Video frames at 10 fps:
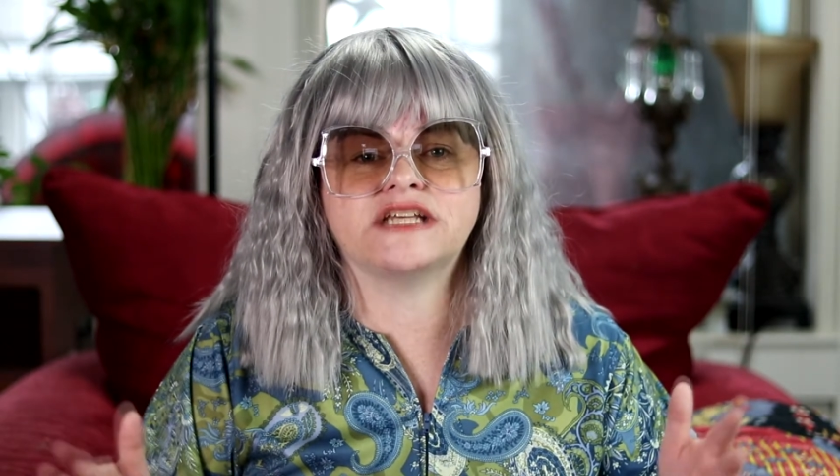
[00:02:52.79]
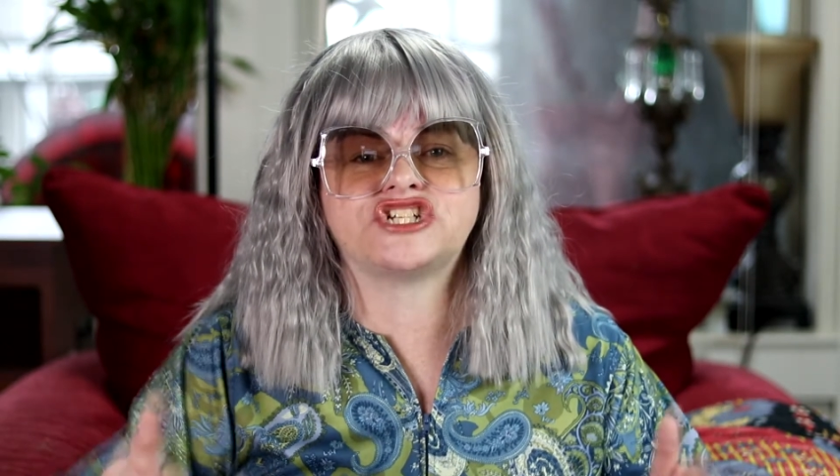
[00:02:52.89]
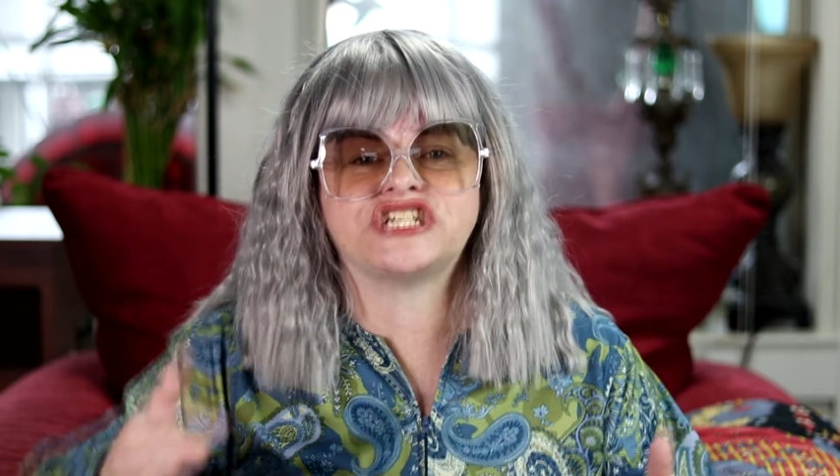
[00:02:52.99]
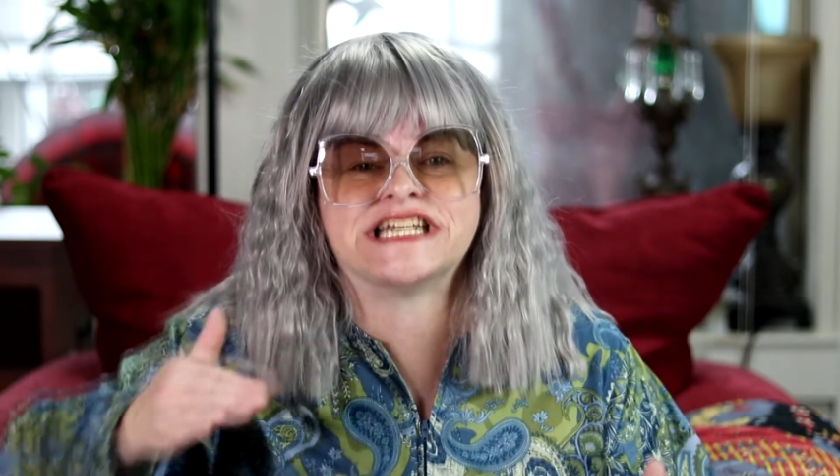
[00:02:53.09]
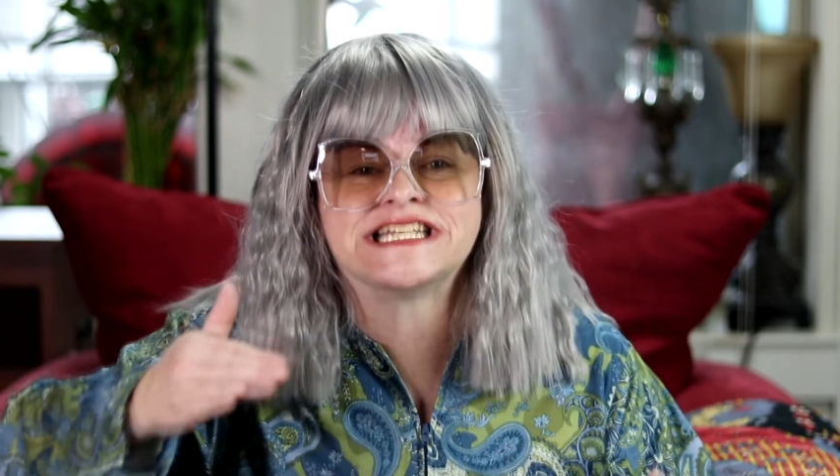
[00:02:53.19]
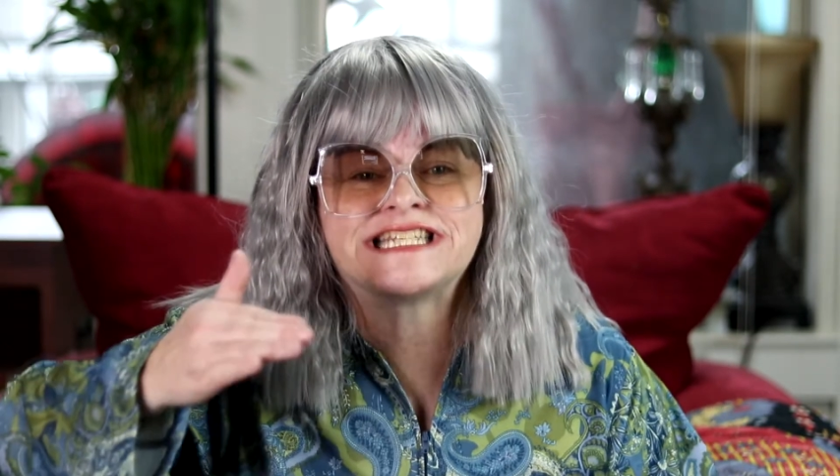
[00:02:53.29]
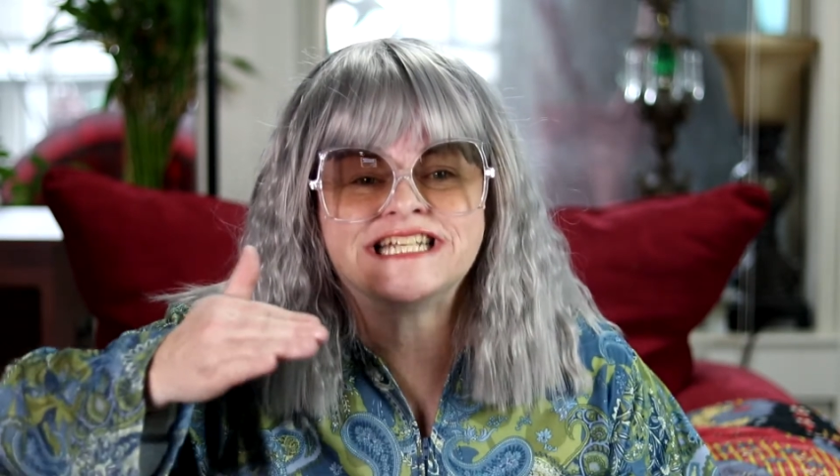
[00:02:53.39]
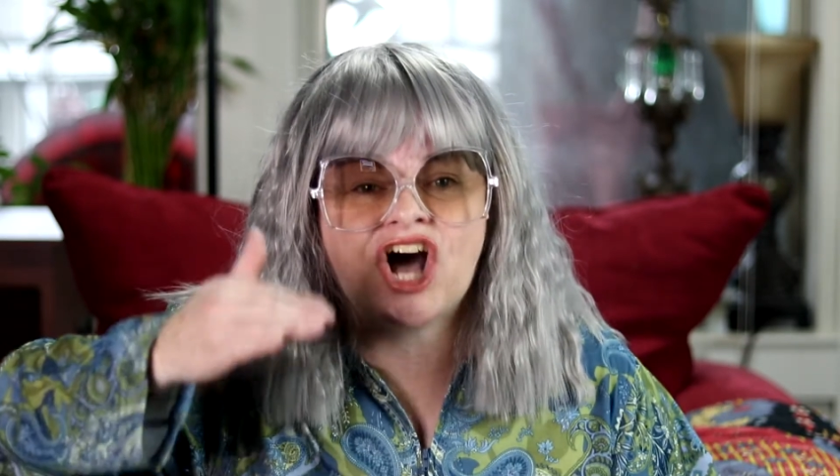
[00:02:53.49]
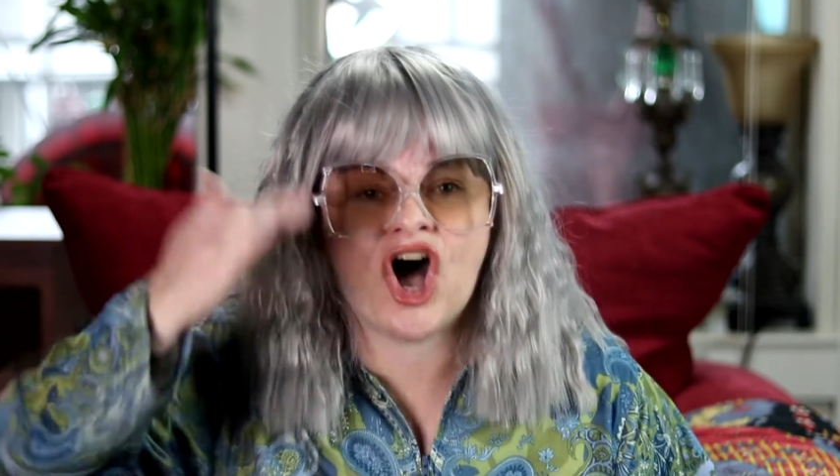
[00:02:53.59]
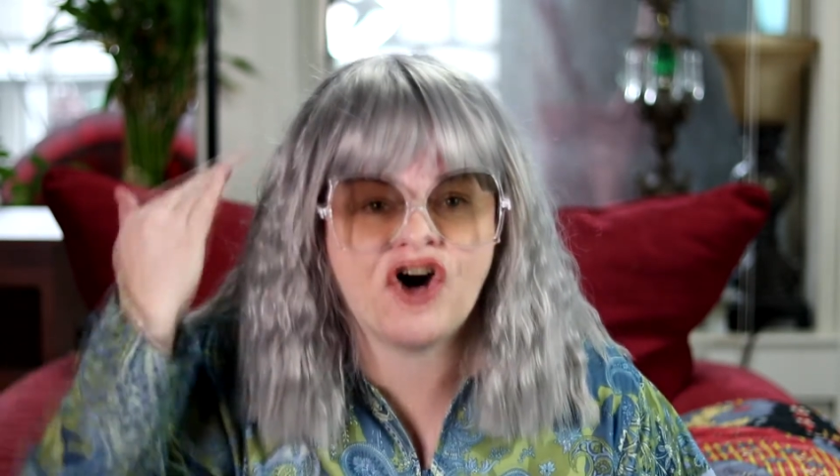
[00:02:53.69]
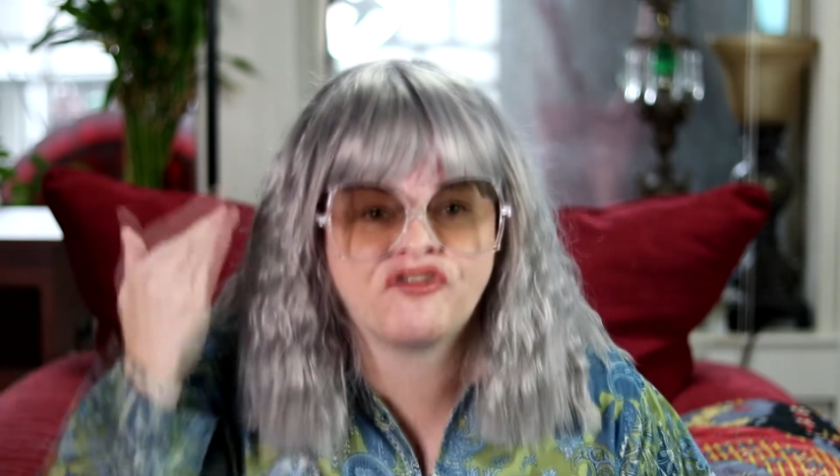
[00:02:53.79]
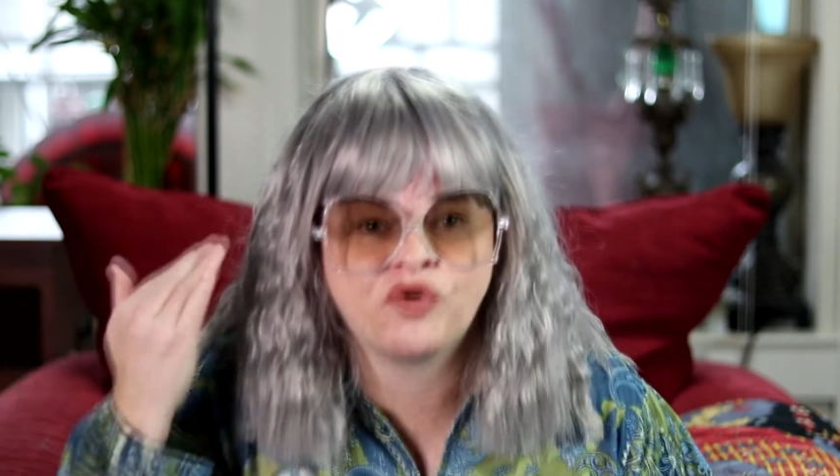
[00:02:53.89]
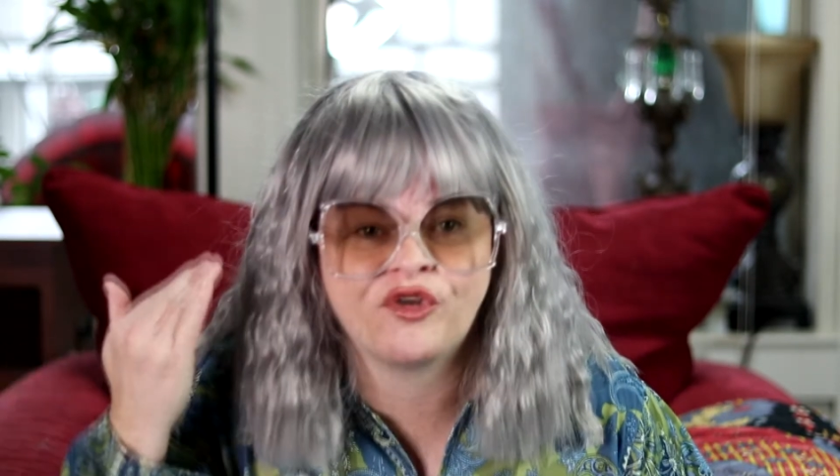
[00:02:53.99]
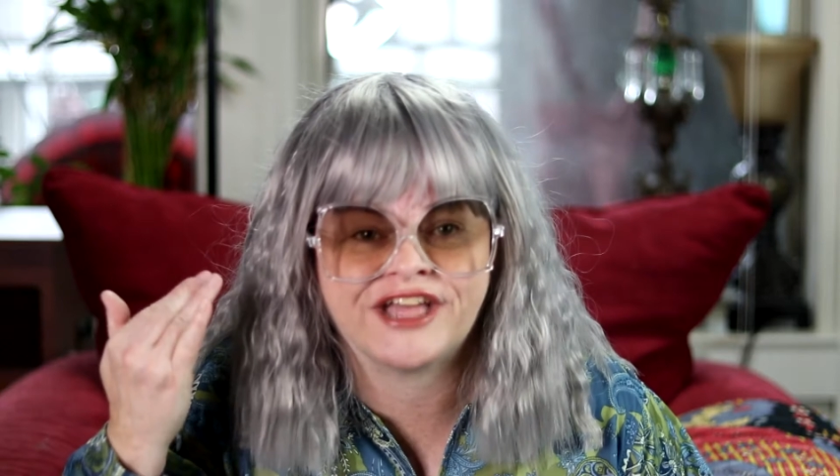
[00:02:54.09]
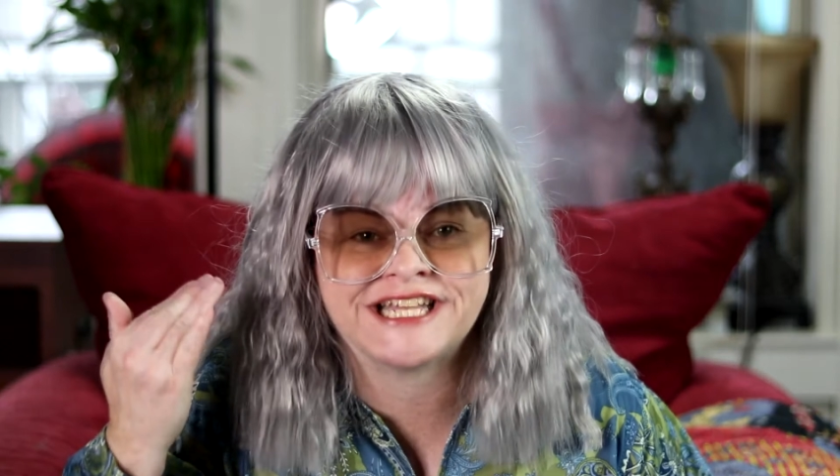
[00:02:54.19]
is just off
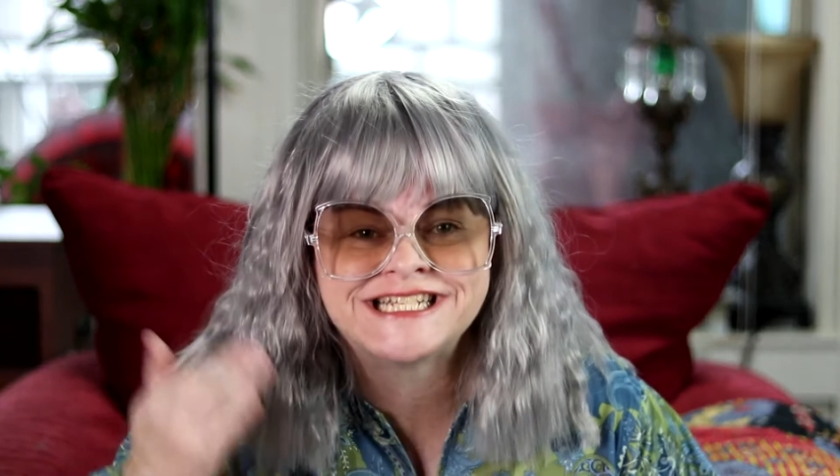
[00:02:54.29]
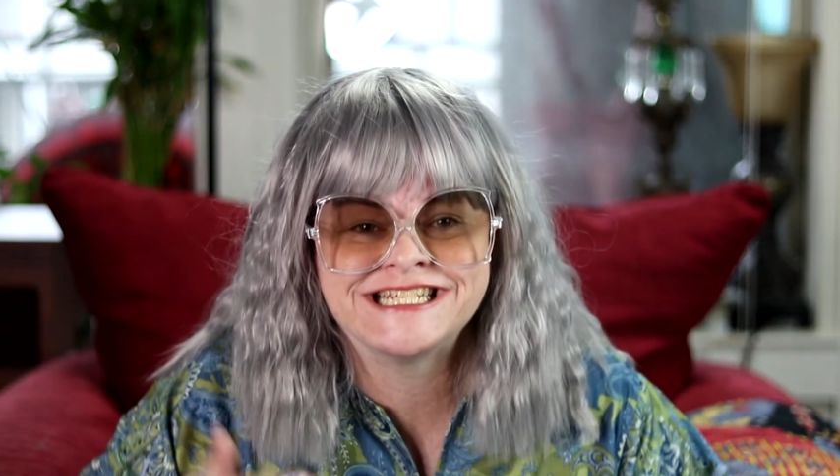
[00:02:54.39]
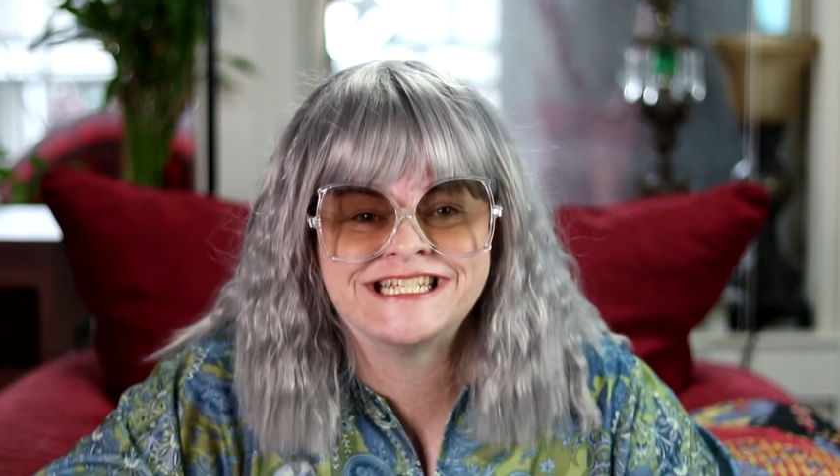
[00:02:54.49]
with it.